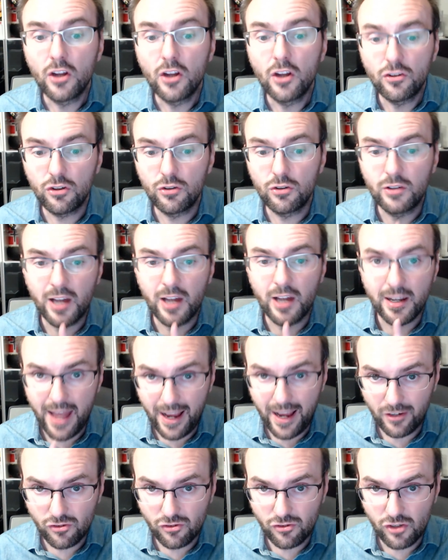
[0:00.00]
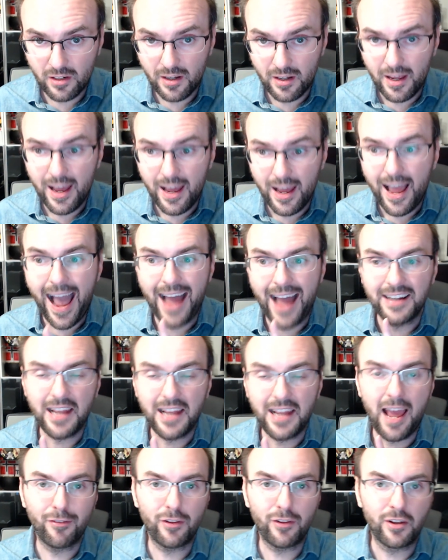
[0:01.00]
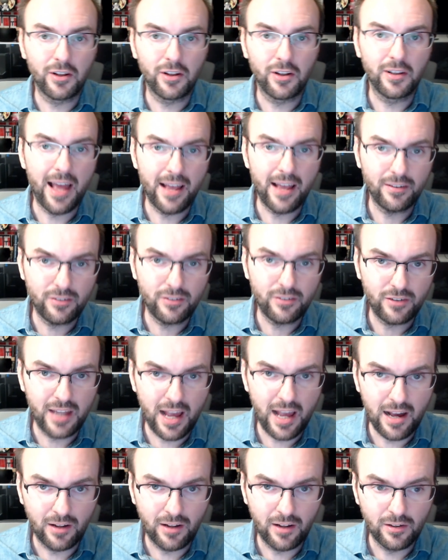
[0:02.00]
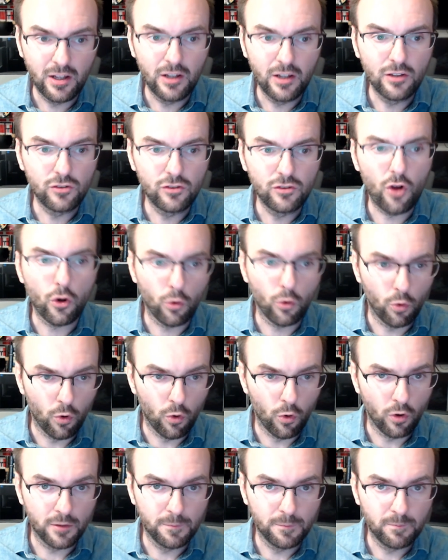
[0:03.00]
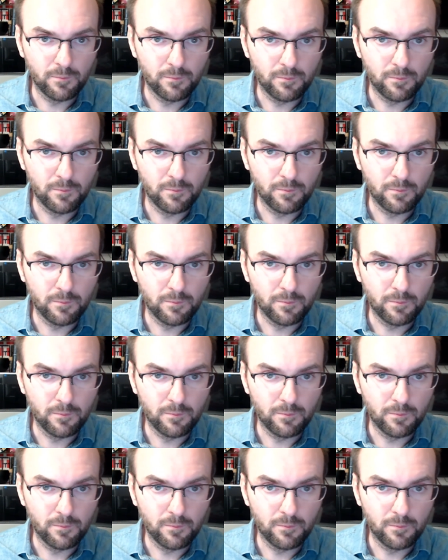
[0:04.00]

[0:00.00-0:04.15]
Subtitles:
to connection@ethicalstl.org.